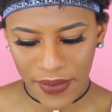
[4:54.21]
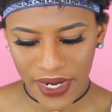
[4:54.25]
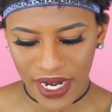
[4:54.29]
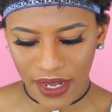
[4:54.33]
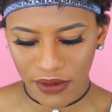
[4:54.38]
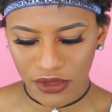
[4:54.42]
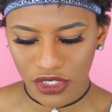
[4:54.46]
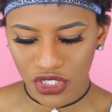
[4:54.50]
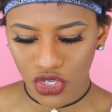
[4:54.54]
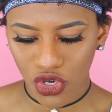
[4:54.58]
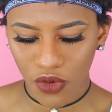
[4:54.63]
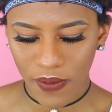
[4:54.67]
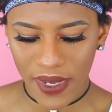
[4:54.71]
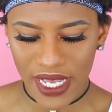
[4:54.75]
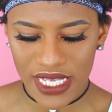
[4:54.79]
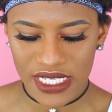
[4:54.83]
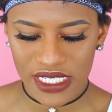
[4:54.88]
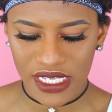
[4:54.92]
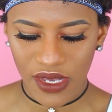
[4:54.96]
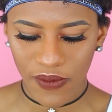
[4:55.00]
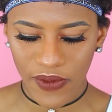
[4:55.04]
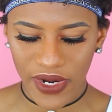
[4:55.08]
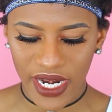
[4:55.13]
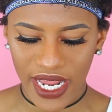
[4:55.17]
but I was told by
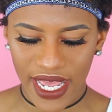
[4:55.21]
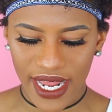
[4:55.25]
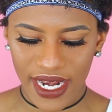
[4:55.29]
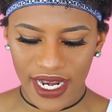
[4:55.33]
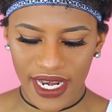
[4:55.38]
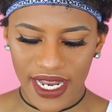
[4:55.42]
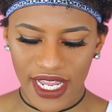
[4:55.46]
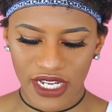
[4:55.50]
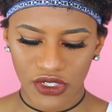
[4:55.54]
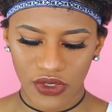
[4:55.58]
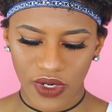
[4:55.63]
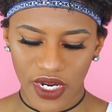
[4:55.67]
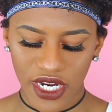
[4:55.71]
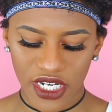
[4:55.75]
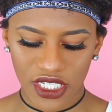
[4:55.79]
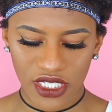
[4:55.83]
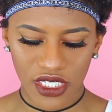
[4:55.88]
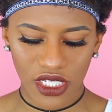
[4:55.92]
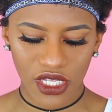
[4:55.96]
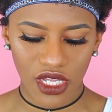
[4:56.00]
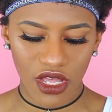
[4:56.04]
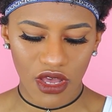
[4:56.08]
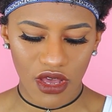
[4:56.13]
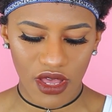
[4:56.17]
someone at a natural hair
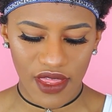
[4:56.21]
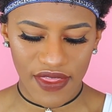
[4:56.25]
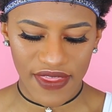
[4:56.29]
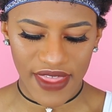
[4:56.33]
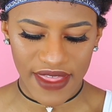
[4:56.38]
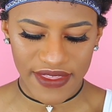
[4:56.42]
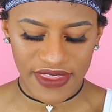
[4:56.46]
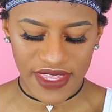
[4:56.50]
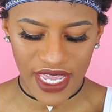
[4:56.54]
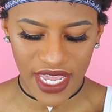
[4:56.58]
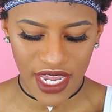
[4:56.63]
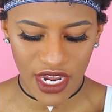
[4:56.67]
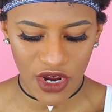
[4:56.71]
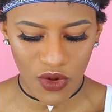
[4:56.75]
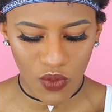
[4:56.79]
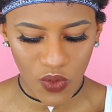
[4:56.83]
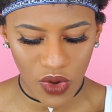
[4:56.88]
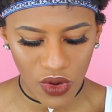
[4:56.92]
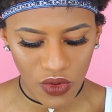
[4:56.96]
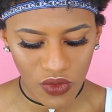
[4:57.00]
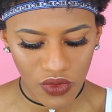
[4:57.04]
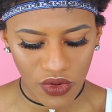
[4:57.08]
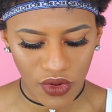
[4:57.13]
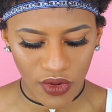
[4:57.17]
salon that the hair
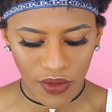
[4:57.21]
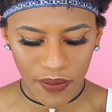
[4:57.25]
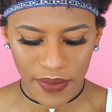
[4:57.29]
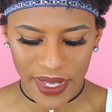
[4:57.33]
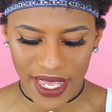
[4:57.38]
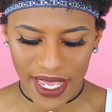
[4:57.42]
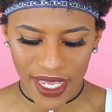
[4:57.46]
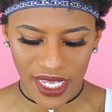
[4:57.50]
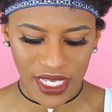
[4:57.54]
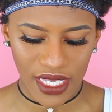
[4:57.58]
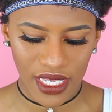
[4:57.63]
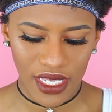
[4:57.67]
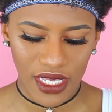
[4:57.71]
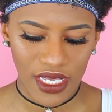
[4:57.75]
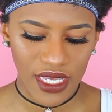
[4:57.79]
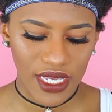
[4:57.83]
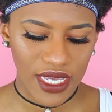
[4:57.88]
won't grow back